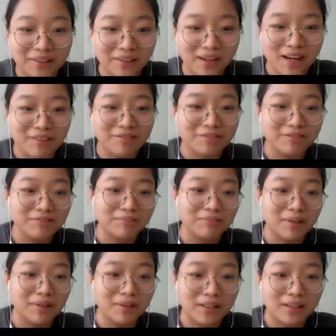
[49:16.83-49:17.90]
don't have
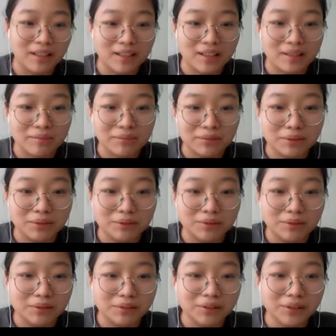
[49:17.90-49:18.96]
more time
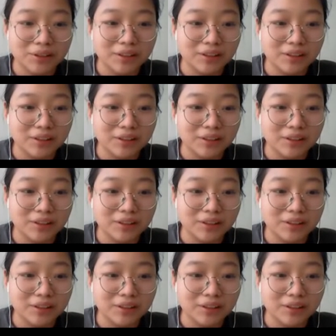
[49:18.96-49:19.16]
to